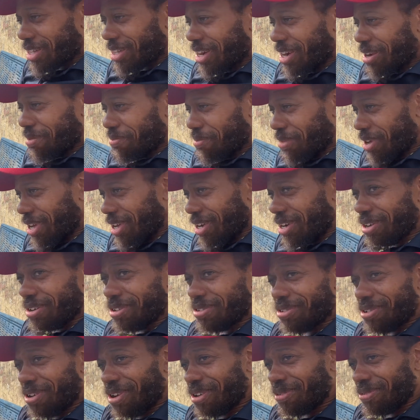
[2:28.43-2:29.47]
that I made in the
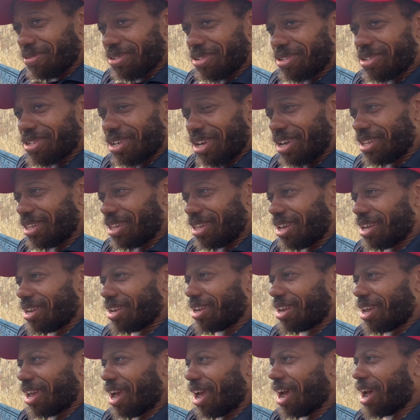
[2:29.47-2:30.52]
song was just saying that
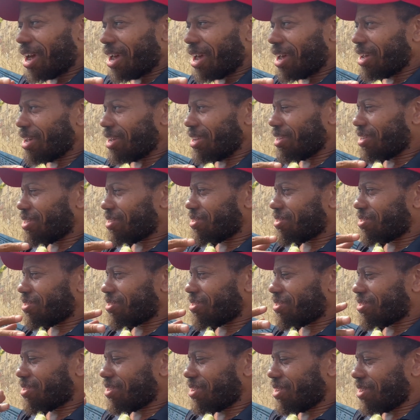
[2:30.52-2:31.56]
I
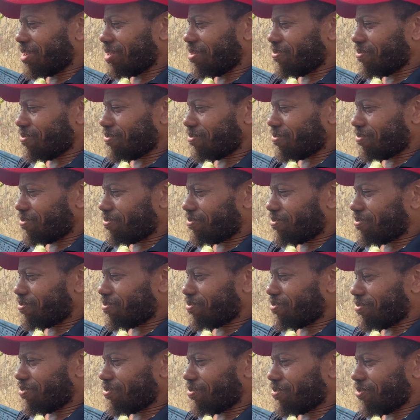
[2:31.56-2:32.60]

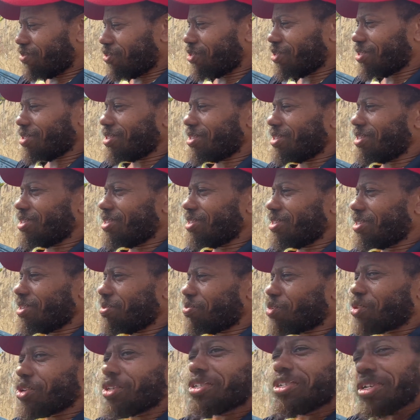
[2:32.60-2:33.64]
am really
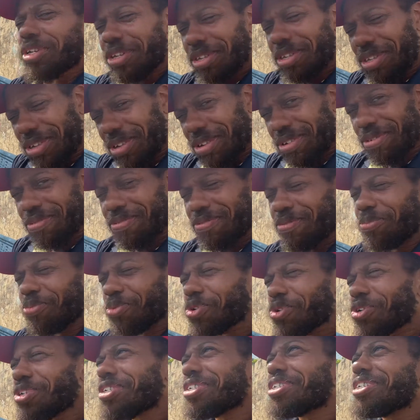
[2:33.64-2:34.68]
appreciative,
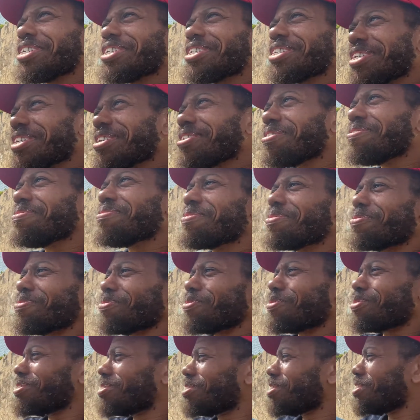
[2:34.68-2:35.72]
appreciative of
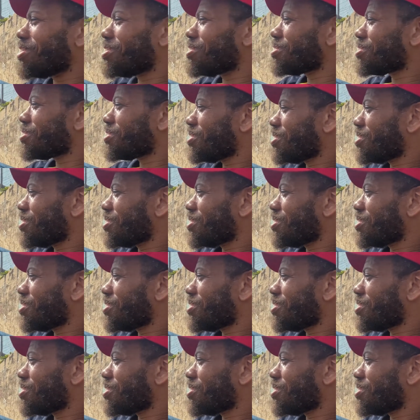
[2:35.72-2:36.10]
what he does.